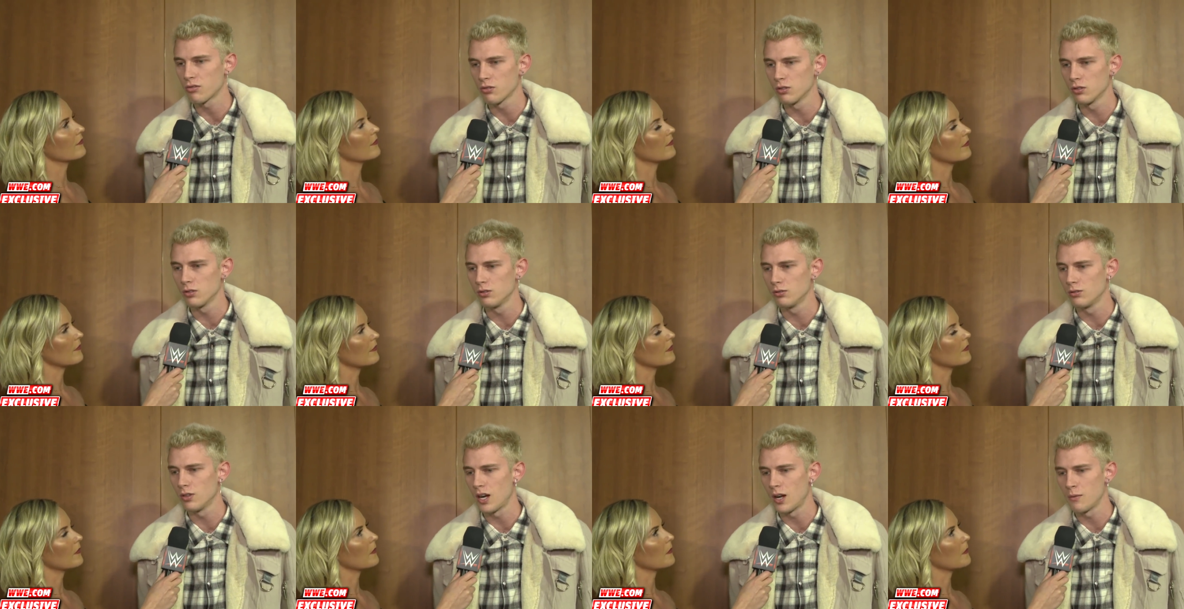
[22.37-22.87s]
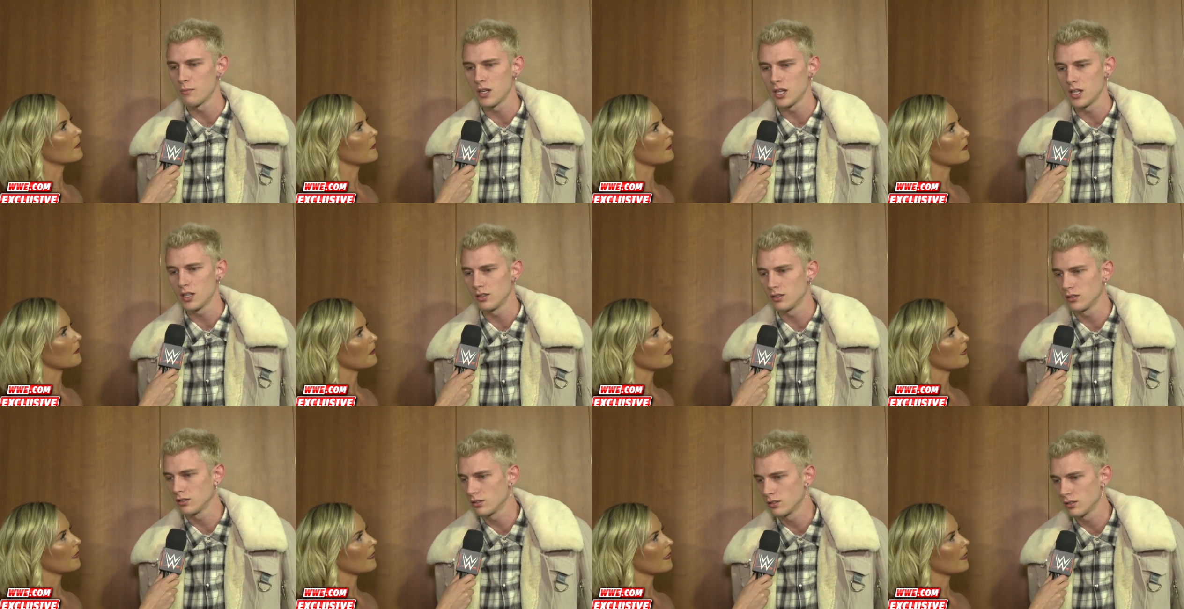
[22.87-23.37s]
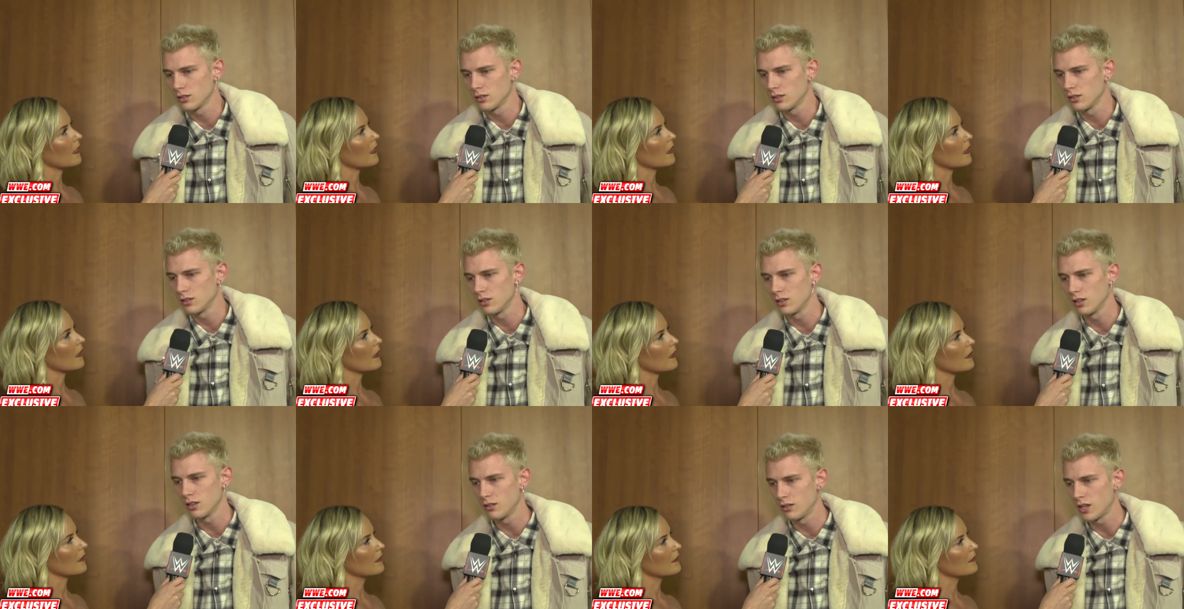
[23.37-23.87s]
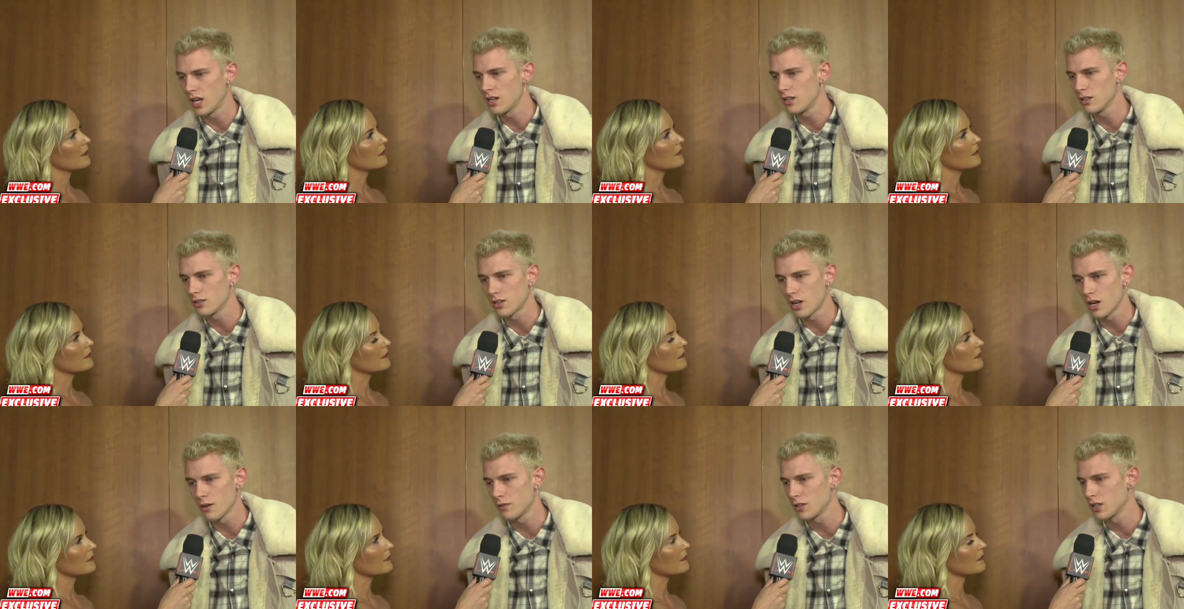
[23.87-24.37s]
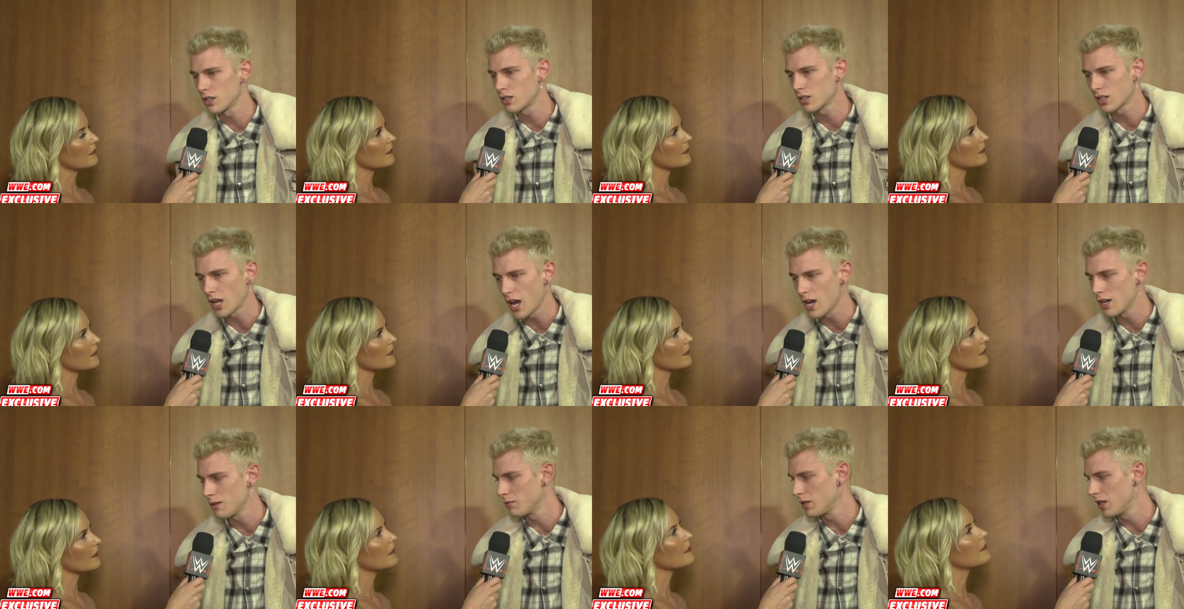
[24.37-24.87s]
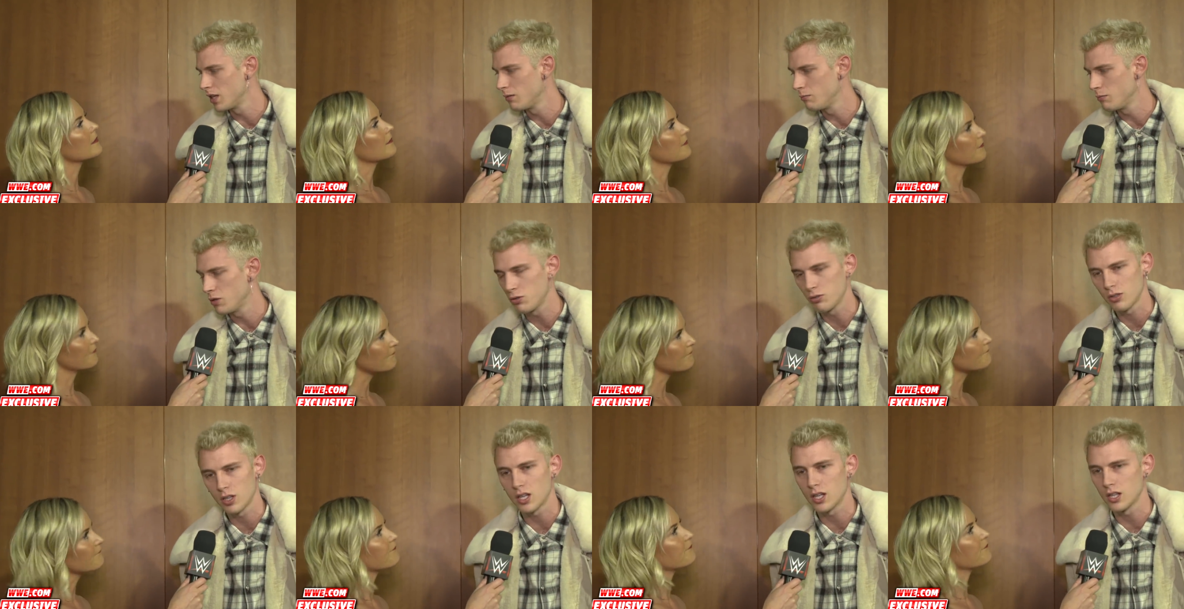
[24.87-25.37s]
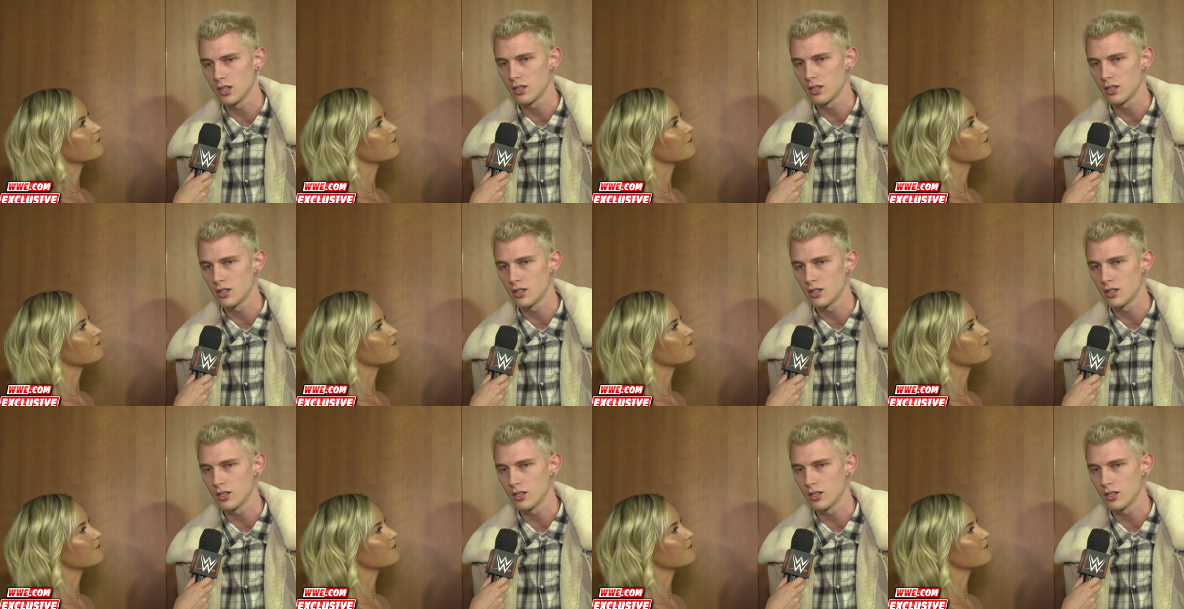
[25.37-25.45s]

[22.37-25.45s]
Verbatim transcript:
Speaker 1: through, I mean, they deserve an escape, and music